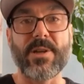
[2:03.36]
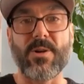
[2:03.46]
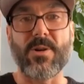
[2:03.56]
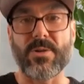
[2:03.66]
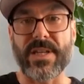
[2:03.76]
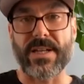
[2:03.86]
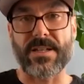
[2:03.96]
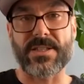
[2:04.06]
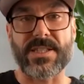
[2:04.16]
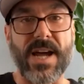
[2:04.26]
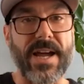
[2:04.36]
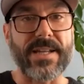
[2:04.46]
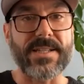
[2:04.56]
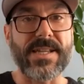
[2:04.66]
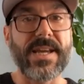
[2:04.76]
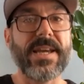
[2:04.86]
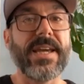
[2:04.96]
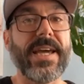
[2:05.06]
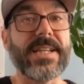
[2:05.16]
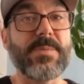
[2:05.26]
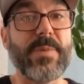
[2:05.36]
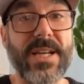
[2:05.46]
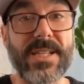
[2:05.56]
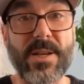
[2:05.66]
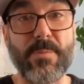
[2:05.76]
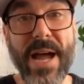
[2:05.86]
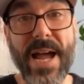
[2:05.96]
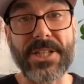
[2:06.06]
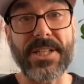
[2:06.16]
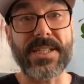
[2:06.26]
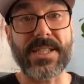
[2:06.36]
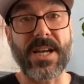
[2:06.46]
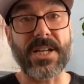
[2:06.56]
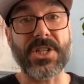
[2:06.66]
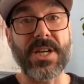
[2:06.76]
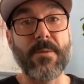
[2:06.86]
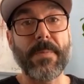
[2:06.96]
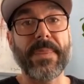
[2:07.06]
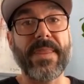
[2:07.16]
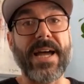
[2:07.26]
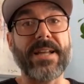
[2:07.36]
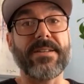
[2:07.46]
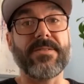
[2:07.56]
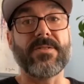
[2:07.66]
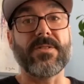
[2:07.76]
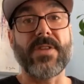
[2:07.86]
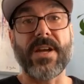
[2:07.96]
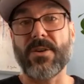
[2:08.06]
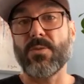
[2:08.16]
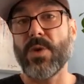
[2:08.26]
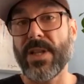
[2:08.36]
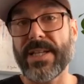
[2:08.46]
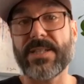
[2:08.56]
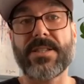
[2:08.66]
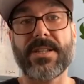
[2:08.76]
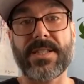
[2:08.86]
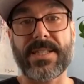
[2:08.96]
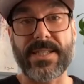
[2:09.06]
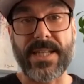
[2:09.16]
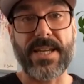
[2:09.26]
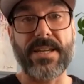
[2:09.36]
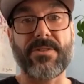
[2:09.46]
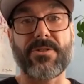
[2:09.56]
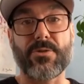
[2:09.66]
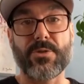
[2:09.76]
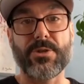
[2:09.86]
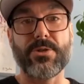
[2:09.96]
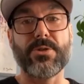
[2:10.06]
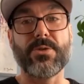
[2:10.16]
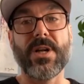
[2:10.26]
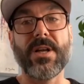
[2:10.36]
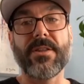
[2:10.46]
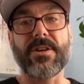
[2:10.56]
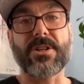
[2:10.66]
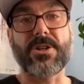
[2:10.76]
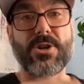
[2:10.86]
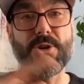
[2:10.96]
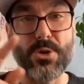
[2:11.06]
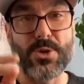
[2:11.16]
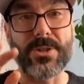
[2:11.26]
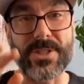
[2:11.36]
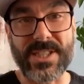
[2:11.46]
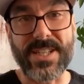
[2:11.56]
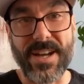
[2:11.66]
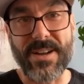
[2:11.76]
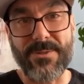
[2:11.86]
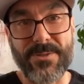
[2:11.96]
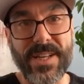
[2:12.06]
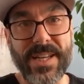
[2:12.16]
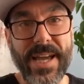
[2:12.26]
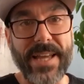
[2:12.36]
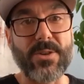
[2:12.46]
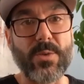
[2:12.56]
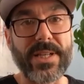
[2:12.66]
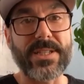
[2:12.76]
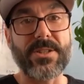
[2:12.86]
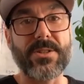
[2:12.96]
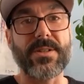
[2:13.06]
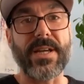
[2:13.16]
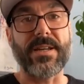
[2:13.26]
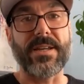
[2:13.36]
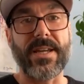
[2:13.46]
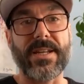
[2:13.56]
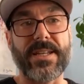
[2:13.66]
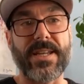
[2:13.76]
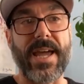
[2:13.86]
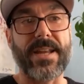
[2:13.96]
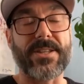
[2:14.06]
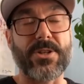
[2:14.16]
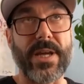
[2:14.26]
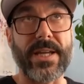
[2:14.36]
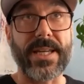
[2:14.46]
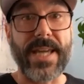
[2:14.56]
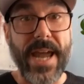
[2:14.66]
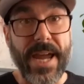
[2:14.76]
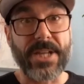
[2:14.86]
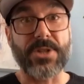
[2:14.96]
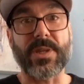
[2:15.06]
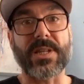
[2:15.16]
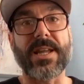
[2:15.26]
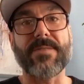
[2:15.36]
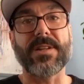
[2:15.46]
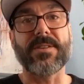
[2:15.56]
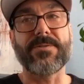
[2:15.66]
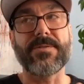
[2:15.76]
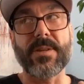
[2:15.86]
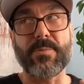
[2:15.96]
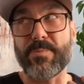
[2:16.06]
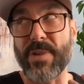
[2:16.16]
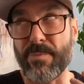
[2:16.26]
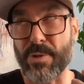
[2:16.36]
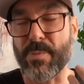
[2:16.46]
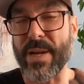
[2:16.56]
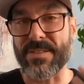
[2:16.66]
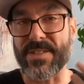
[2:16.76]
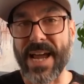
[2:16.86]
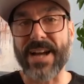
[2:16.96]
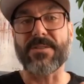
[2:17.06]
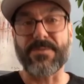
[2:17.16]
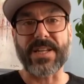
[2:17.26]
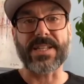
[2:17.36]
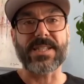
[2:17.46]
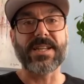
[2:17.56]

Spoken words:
holding signs. It's because their passion is such that they're willing to see through the cool stuff, and they're willing to engage with a level of prospective sacrifice.